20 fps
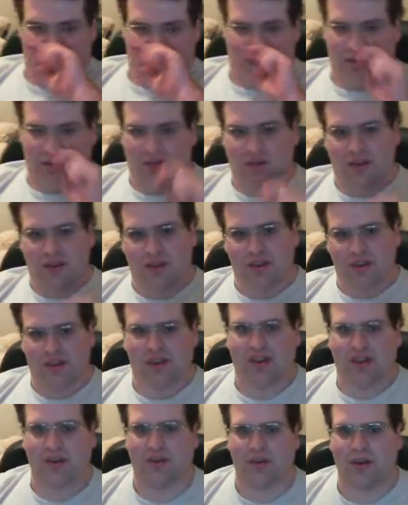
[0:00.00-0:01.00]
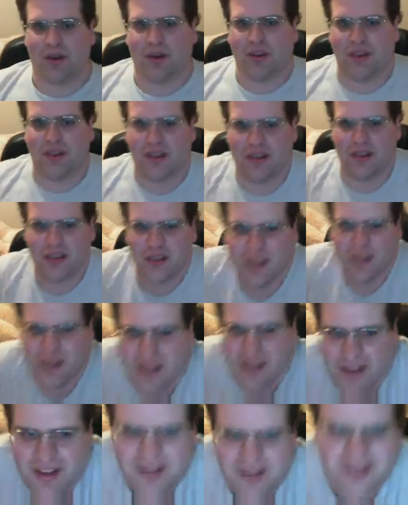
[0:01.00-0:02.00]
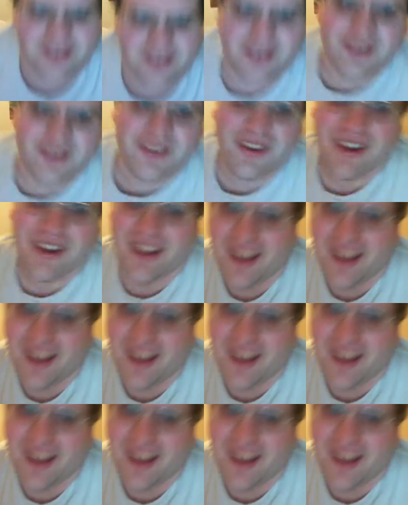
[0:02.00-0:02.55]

Victoria's Secret hoodie. So